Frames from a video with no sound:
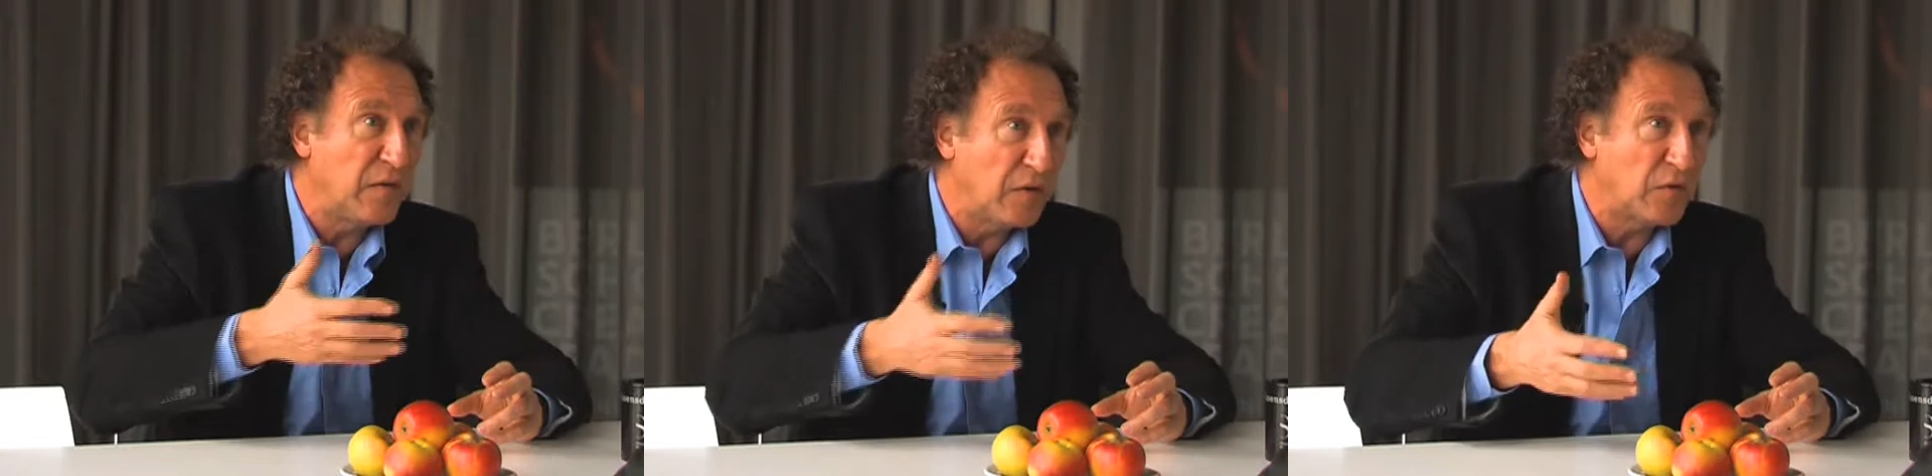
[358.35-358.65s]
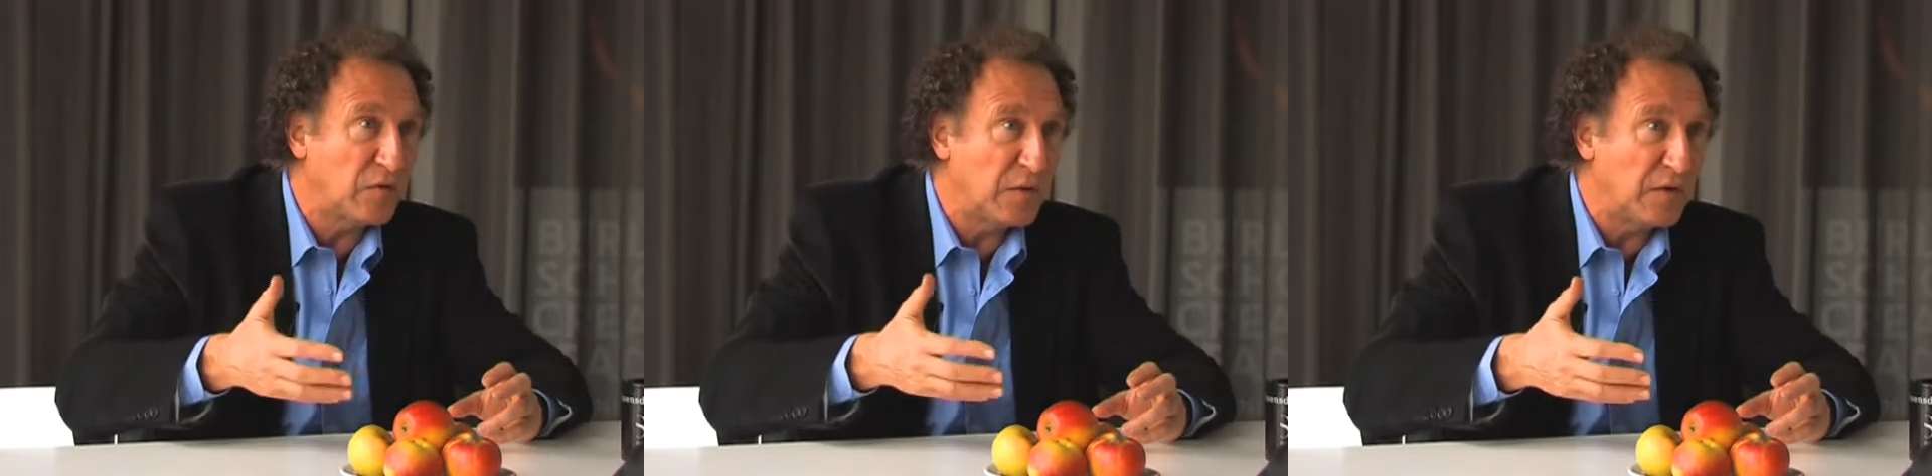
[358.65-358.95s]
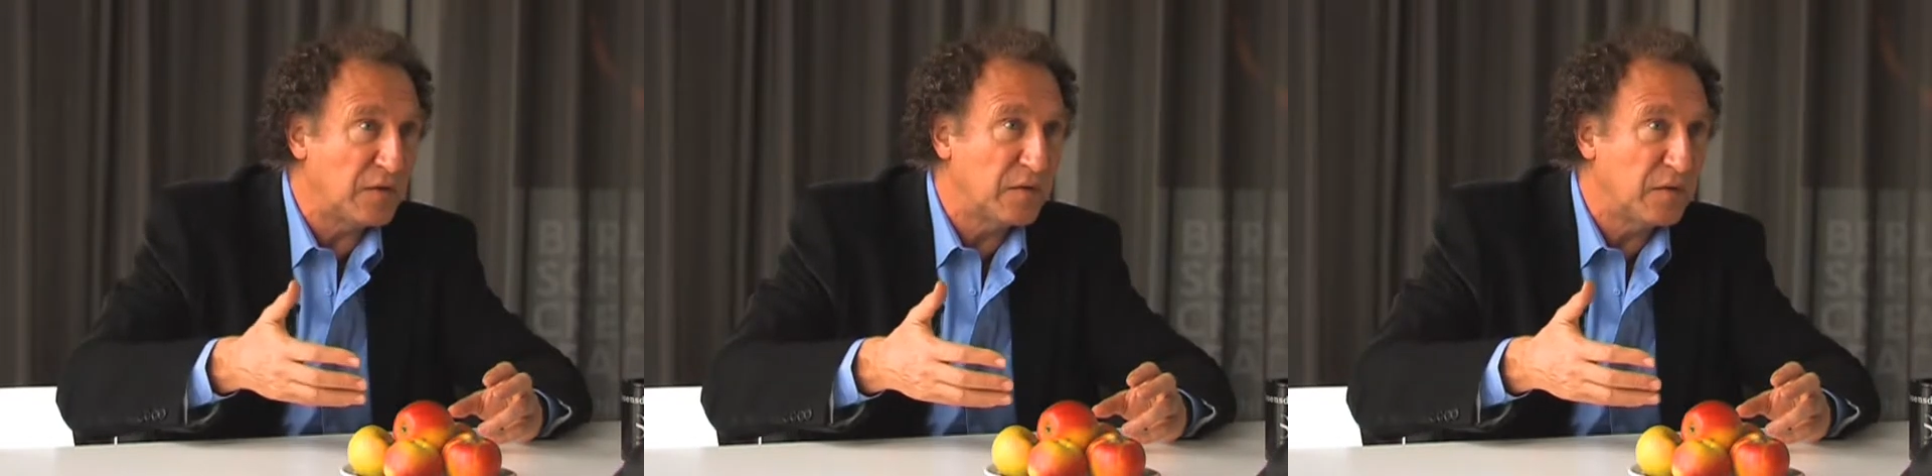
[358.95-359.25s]

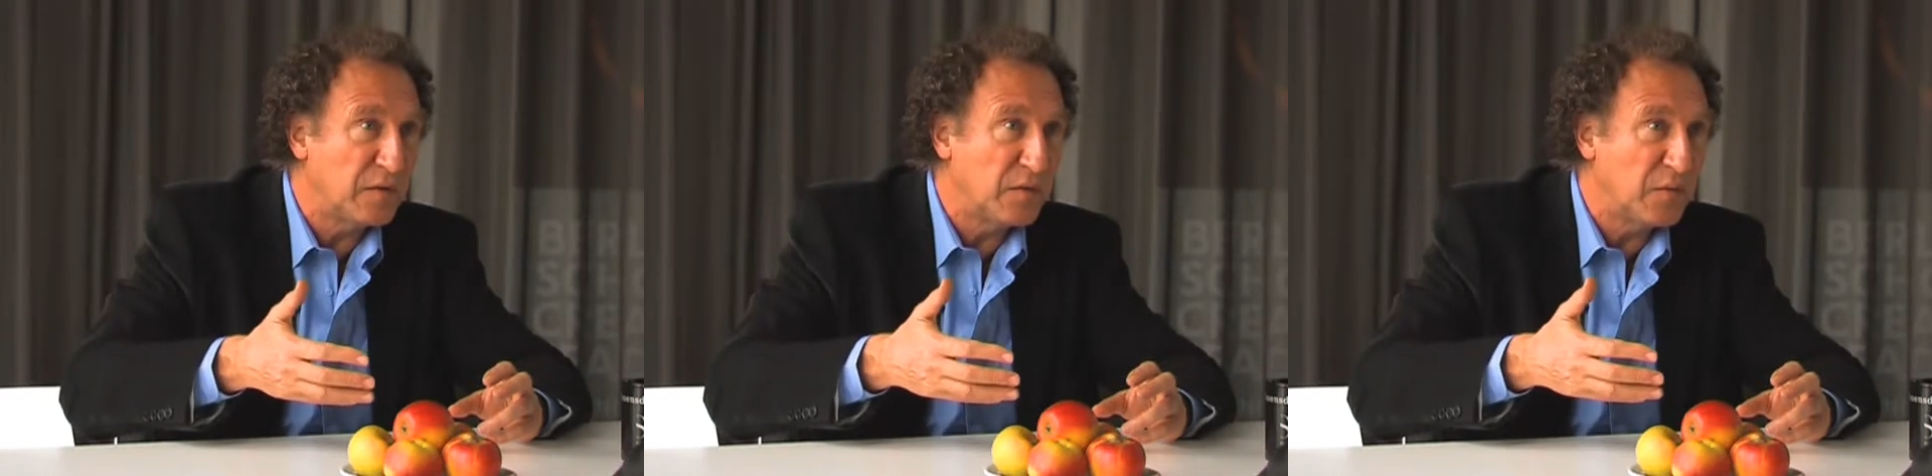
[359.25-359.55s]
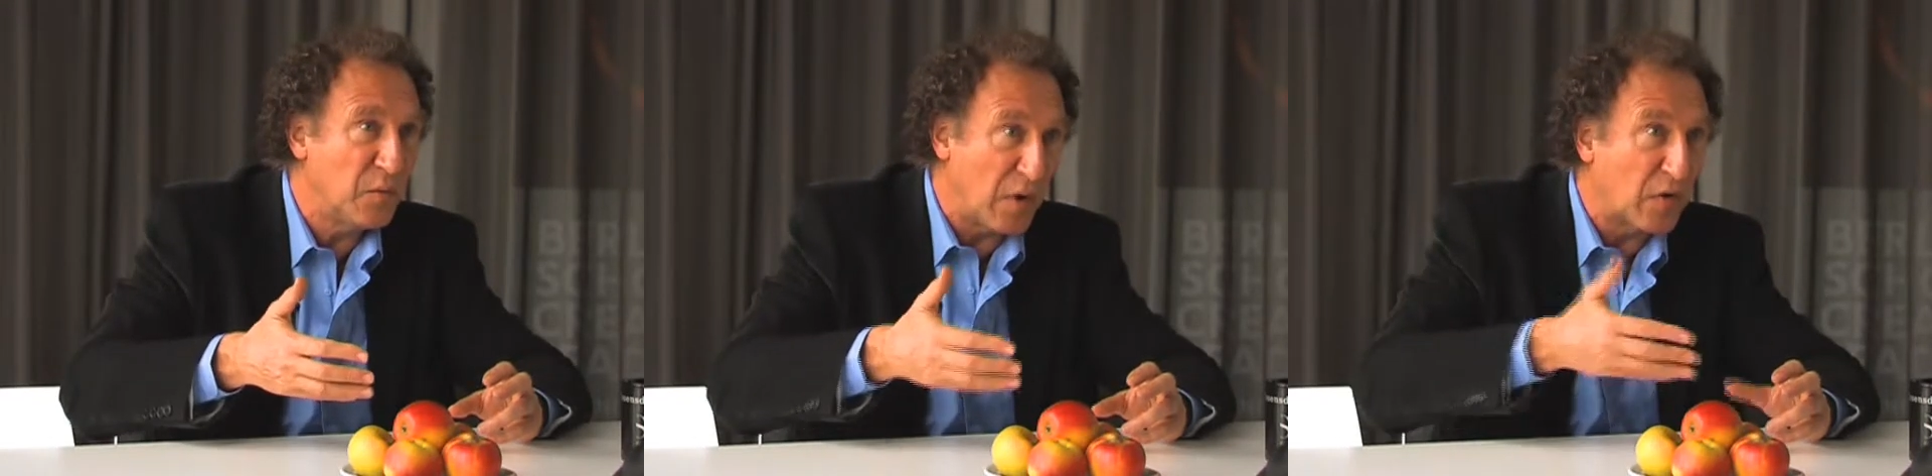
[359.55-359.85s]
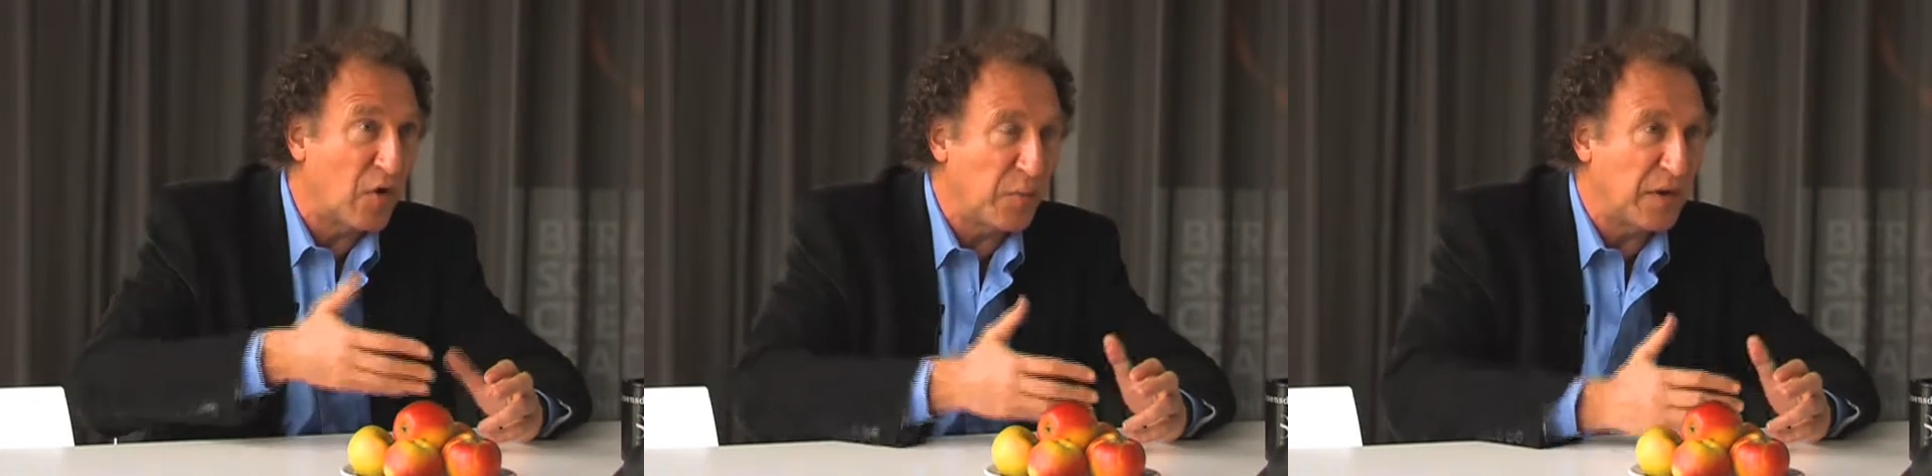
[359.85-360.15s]
industries who are
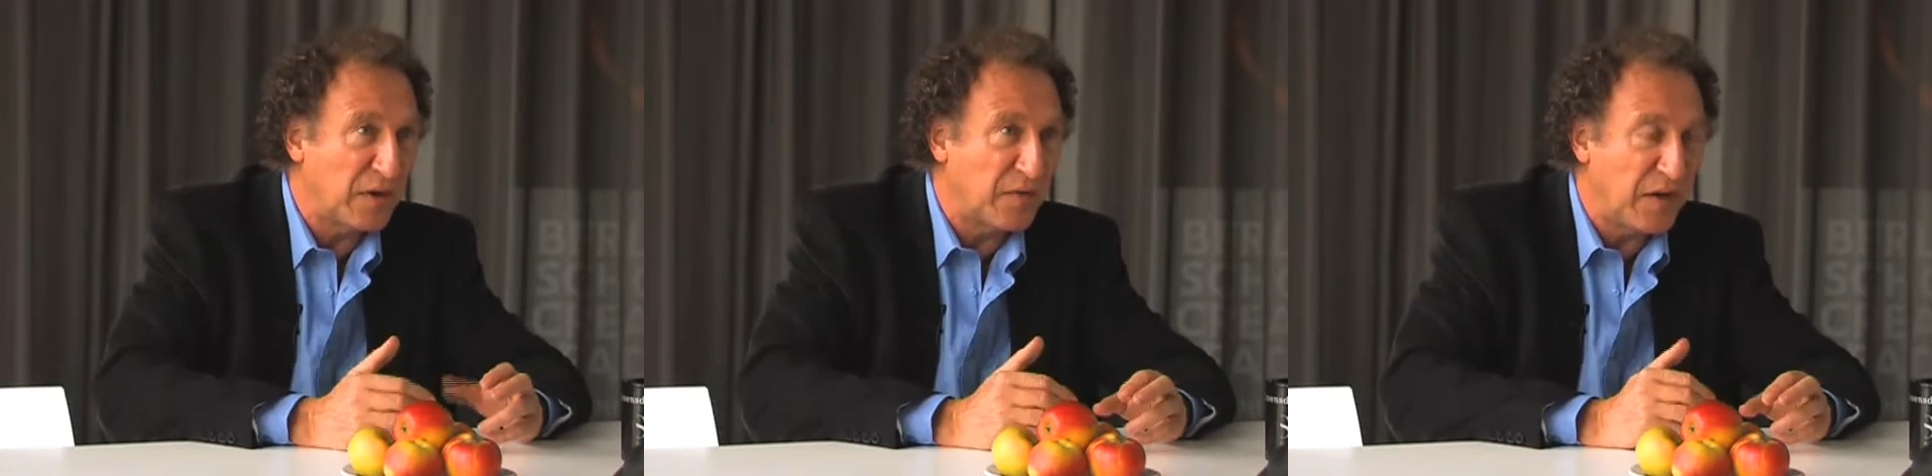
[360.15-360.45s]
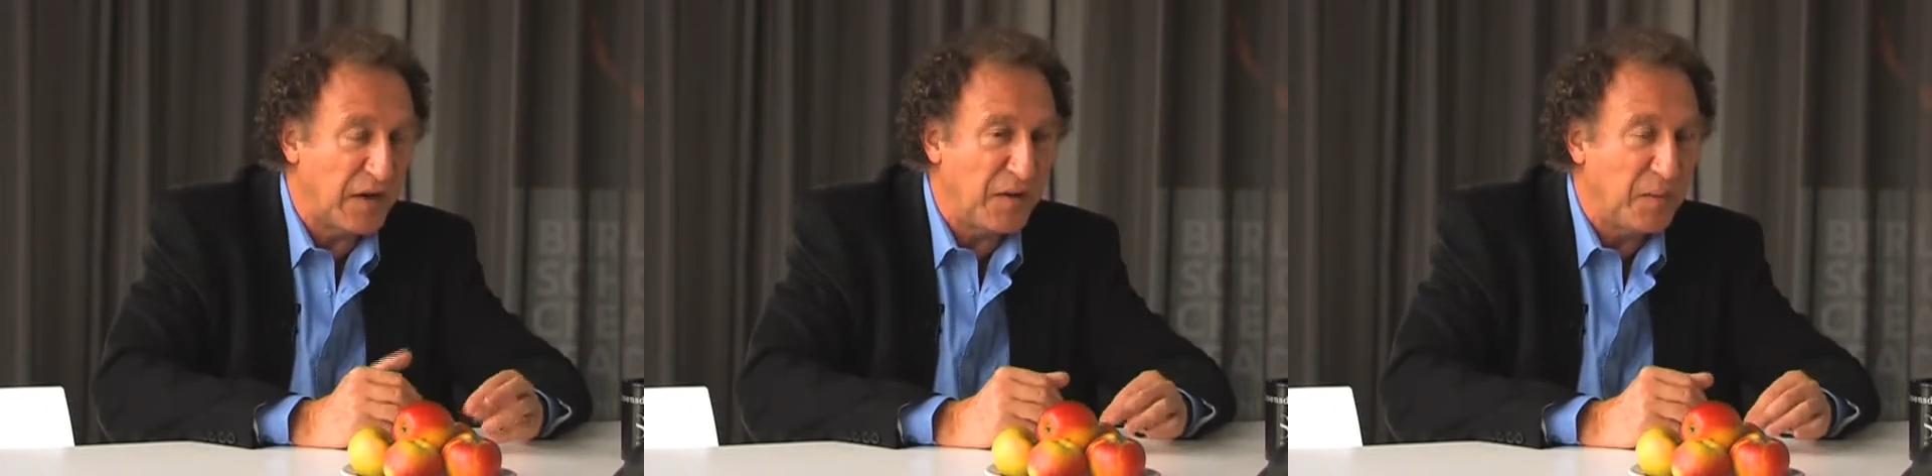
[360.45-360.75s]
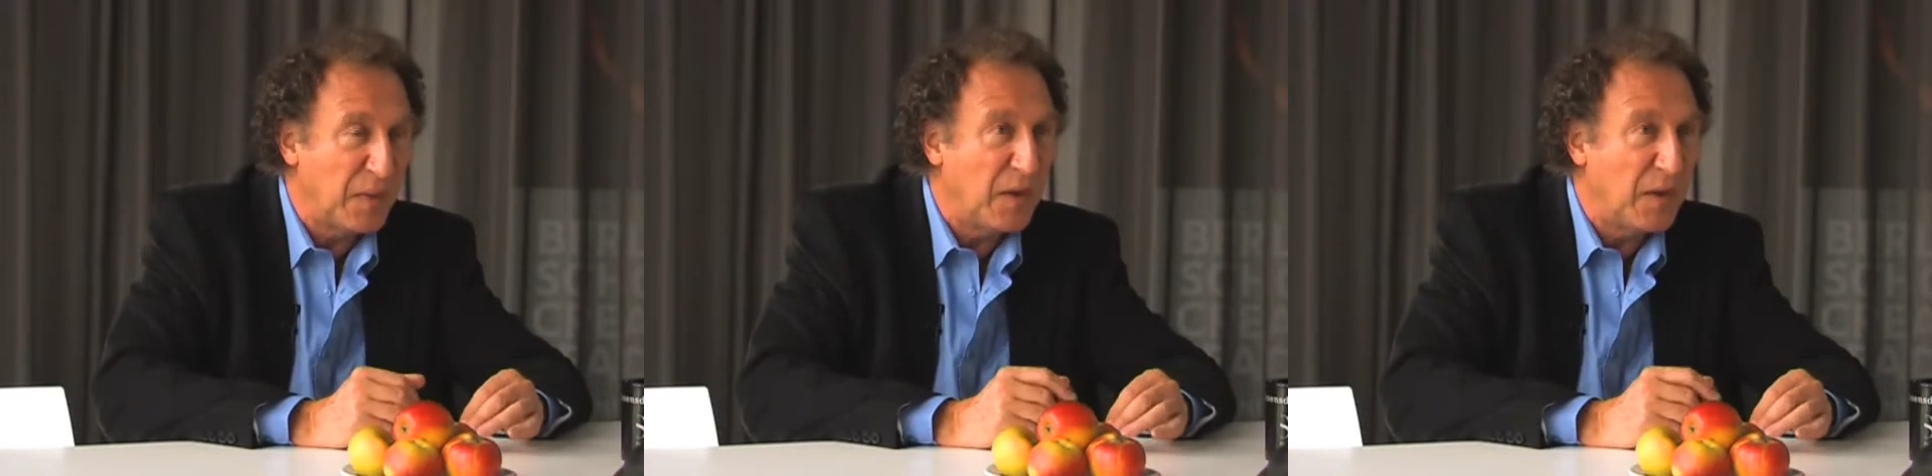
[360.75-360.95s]
coming there.